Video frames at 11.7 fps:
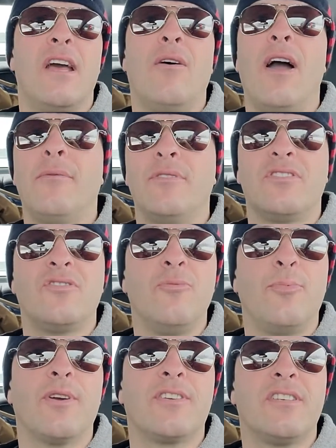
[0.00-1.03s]
Now, I was
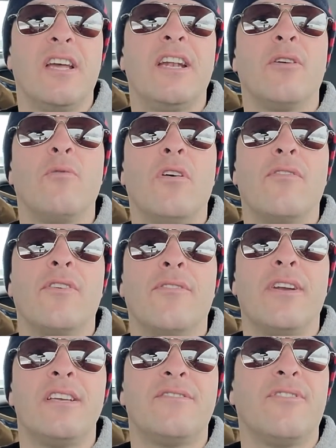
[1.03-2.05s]
super excited to go over and race